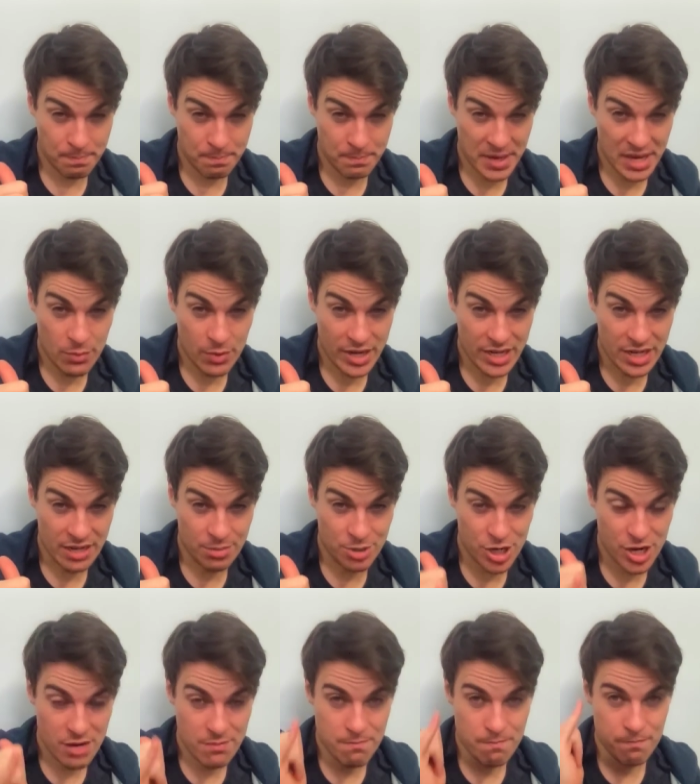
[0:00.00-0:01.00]
Pee Wee
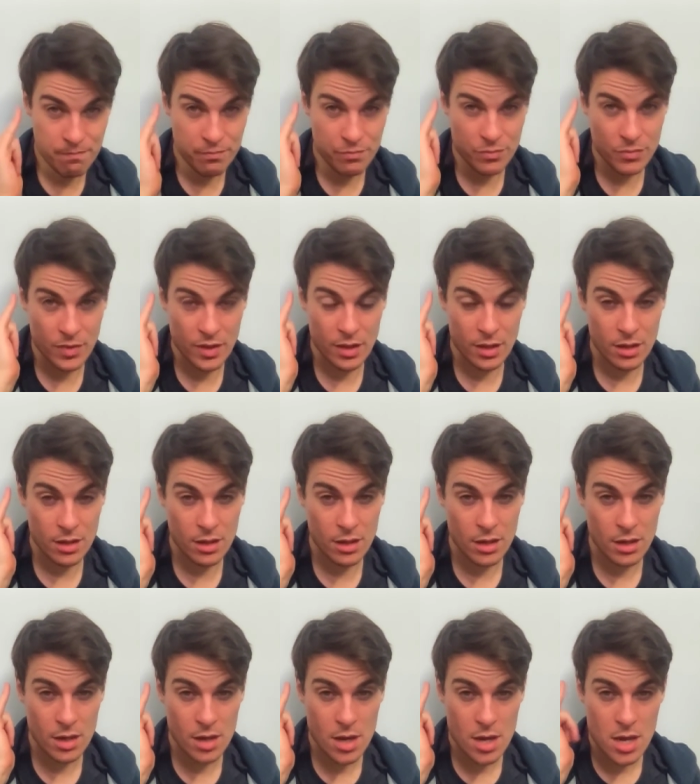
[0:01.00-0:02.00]
dipshit
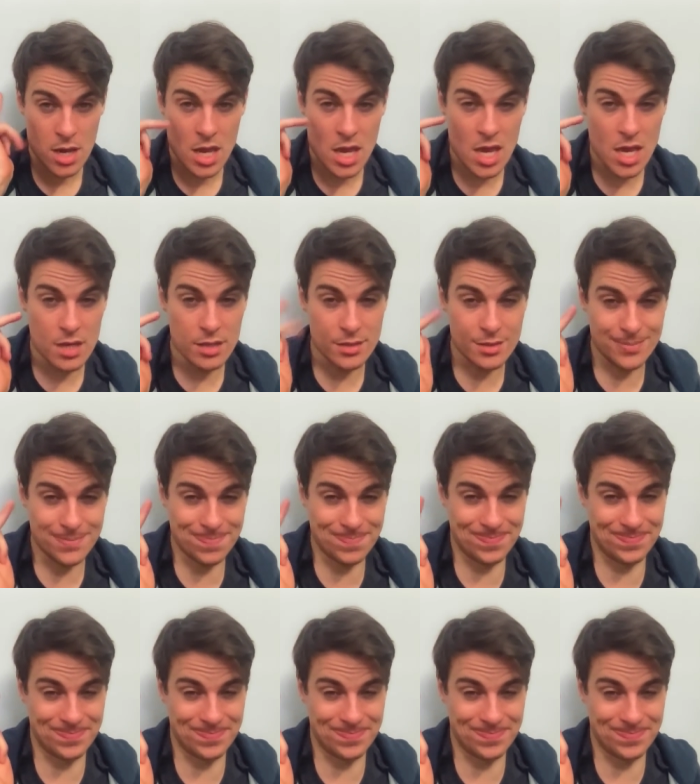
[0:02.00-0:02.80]
is.